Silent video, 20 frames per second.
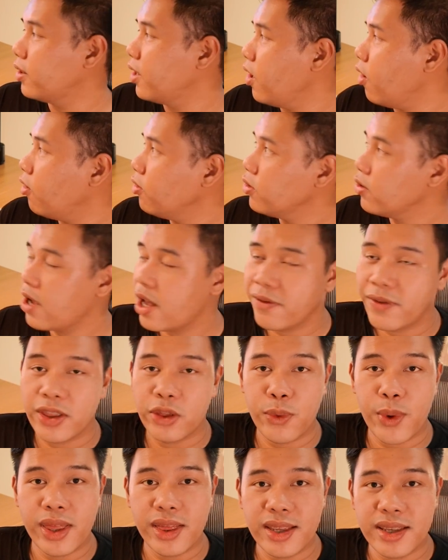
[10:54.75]
they also have a
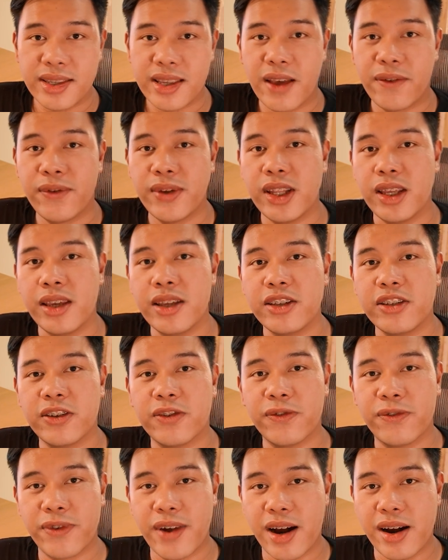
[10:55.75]

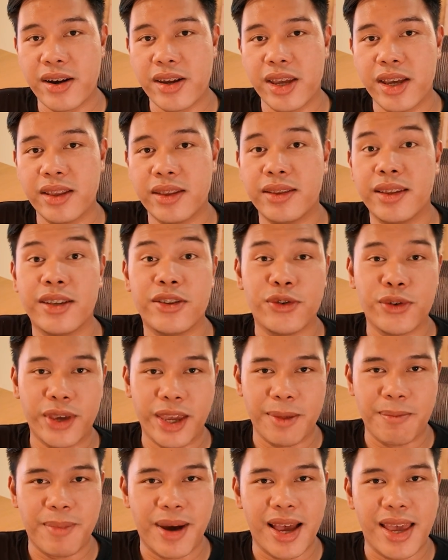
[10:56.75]
27-inch variant that you
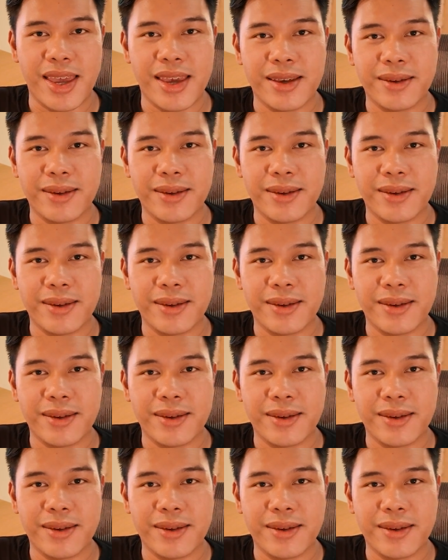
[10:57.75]
can buy.